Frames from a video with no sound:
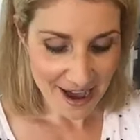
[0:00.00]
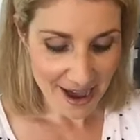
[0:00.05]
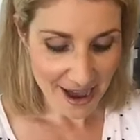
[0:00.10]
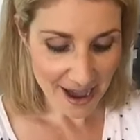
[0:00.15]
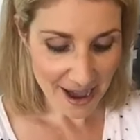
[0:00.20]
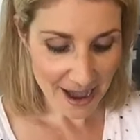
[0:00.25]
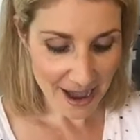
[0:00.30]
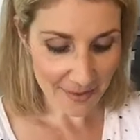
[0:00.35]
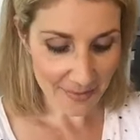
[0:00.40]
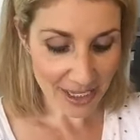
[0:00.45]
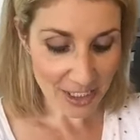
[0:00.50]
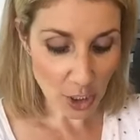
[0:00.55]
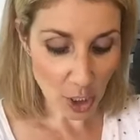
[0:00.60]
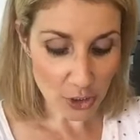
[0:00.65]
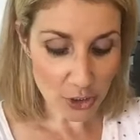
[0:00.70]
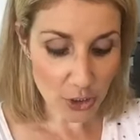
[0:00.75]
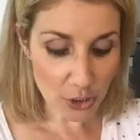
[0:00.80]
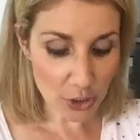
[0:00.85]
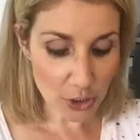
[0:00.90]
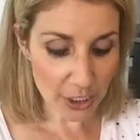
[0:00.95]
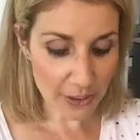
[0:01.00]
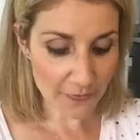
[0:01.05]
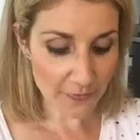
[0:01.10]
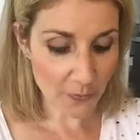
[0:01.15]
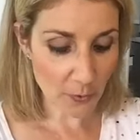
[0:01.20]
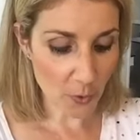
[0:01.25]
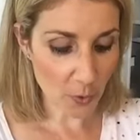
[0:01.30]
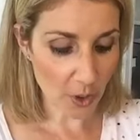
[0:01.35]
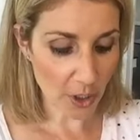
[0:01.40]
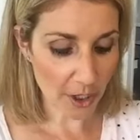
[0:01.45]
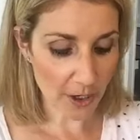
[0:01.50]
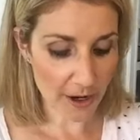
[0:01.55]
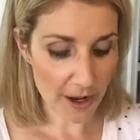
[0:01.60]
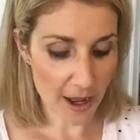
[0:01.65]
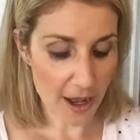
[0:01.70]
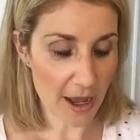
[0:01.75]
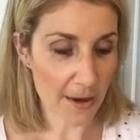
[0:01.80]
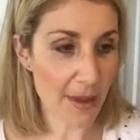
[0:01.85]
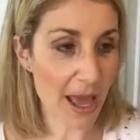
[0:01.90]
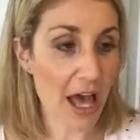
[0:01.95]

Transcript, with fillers: Um, it's also good for um,